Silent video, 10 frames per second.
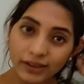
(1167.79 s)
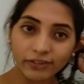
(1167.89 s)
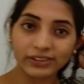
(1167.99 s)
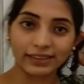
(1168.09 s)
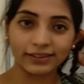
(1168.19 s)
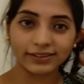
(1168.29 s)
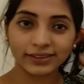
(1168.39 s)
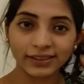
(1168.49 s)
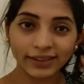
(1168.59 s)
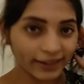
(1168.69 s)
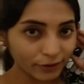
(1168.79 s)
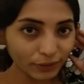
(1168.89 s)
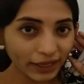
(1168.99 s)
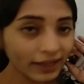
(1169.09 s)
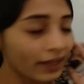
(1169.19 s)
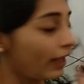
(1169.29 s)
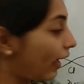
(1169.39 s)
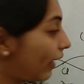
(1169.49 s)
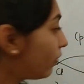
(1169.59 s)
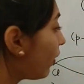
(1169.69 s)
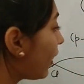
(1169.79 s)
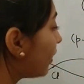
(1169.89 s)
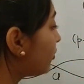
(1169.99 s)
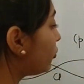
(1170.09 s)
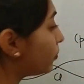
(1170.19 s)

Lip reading: results. Okay, and if I asked you